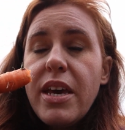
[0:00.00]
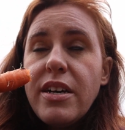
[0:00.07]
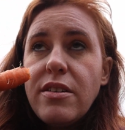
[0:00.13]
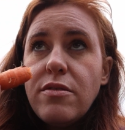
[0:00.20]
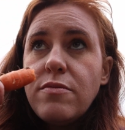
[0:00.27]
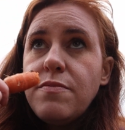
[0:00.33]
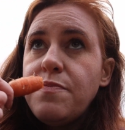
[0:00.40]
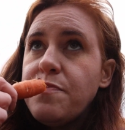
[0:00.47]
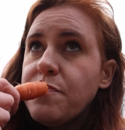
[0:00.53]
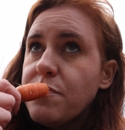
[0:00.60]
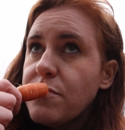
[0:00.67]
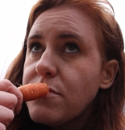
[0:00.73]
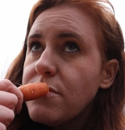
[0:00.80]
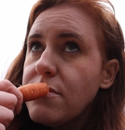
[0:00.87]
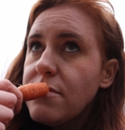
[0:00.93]

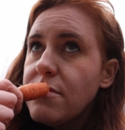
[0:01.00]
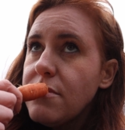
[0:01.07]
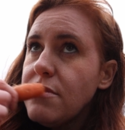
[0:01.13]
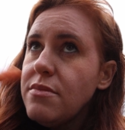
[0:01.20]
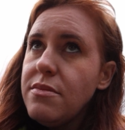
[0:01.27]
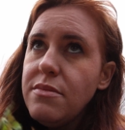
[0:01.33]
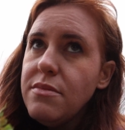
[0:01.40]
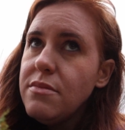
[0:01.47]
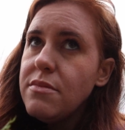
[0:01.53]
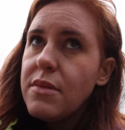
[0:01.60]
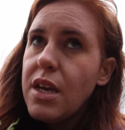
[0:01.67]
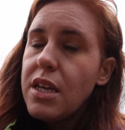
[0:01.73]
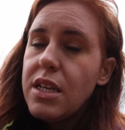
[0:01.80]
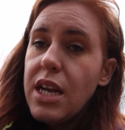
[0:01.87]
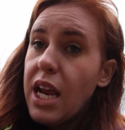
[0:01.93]

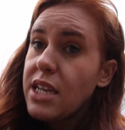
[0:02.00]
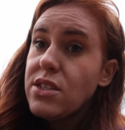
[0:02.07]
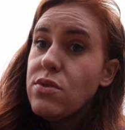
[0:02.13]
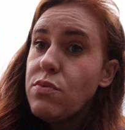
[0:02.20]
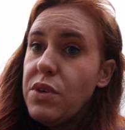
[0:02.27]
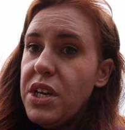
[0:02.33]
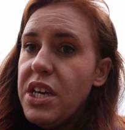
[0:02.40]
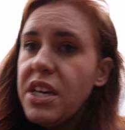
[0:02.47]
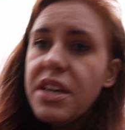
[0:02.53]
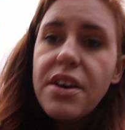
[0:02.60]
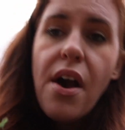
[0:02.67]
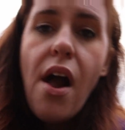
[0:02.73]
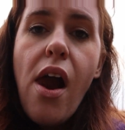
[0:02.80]
out next week